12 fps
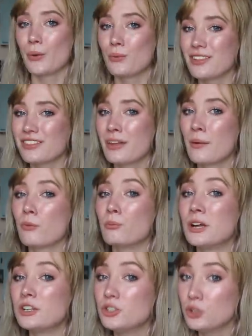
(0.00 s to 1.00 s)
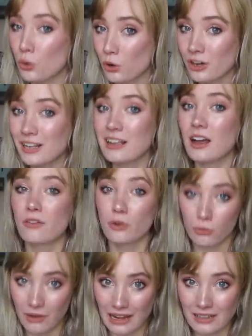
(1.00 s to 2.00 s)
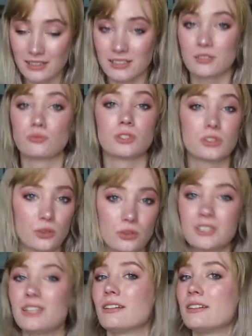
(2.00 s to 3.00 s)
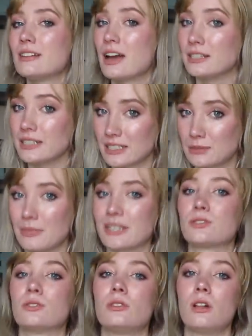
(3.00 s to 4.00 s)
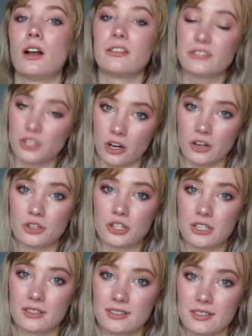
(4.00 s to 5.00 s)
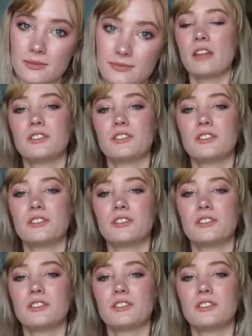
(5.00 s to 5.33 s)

with the majority of arrests resulting in a dismissal of charges.